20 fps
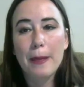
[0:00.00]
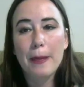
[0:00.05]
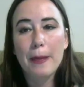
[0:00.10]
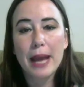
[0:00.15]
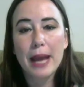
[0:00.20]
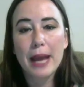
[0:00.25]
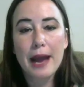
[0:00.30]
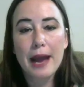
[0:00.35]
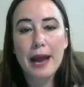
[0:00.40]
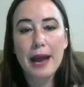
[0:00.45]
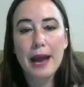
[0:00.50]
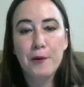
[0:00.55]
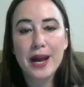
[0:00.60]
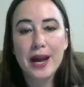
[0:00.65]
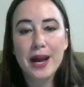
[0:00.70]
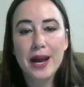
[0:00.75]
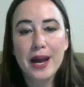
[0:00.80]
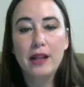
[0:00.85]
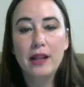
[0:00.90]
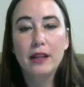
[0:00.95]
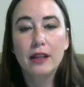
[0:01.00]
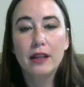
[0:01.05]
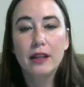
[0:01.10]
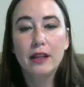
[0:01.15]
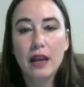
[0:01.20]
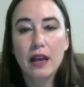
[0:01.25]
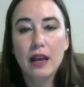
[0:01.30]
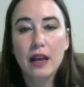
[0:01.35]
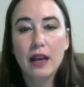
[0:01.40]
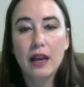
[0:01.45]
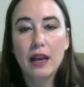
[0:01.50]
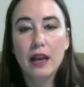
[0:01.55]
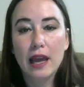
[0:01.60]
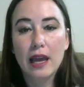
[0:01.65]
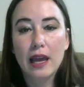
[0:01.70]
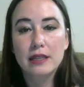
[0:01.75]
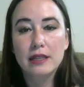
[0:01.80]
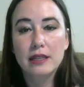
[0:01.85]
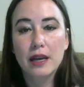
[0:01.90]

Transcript: pay out well and